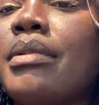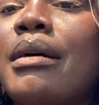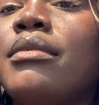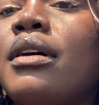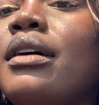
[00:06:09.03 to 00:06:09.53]
but
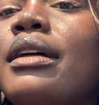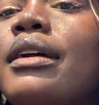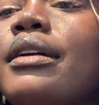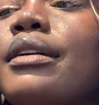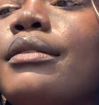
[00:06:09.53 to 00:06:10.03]
I'm not
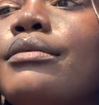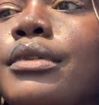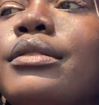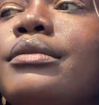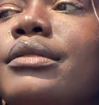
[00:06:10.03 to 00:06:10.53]
like
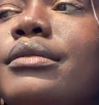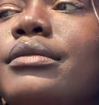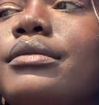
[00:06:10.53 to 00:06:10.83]
rude.